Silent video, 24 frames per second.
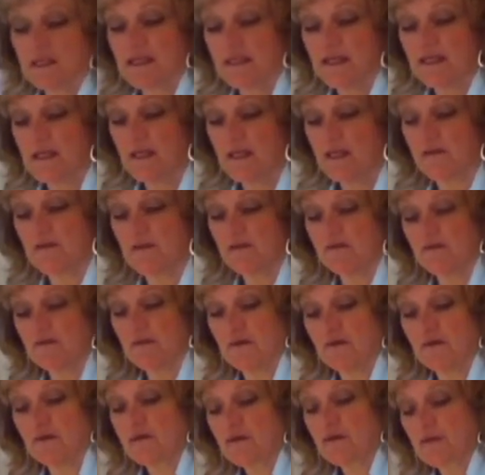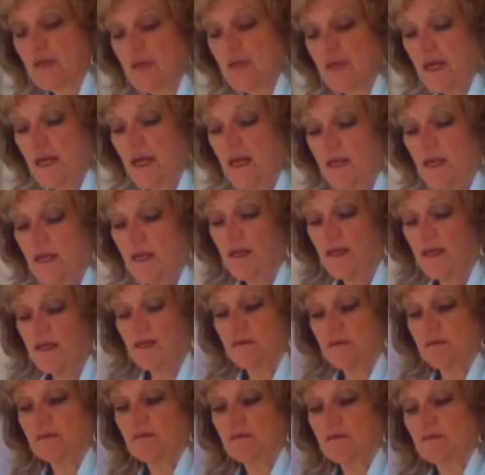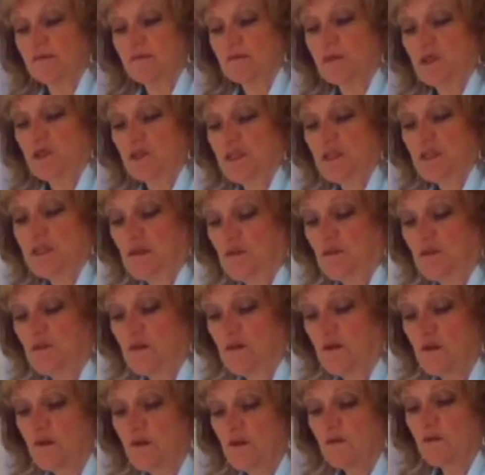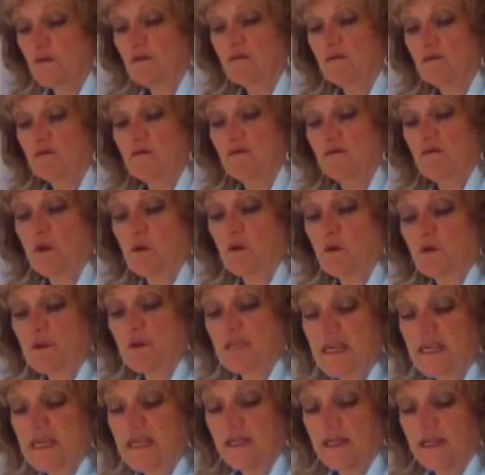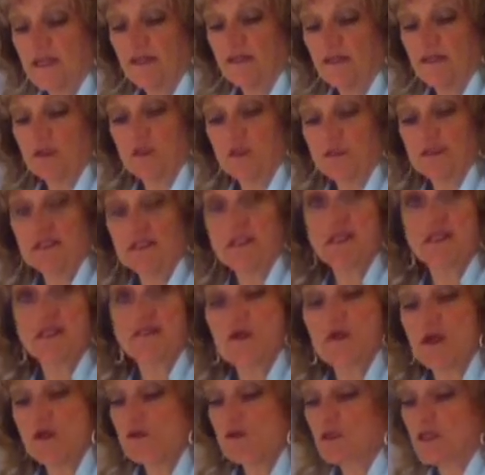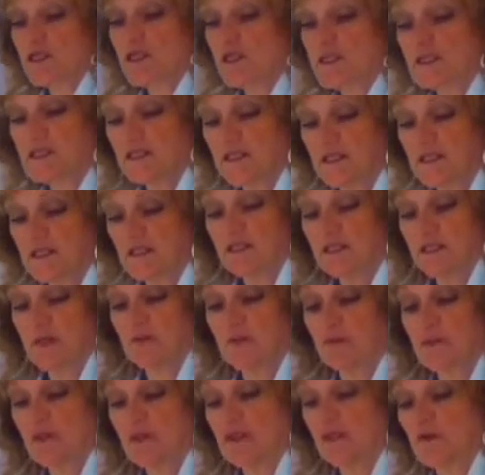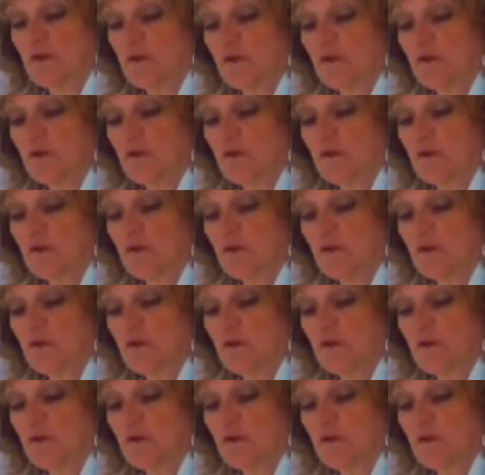easy on the food. Just a few folding and twisting motions. Don't let it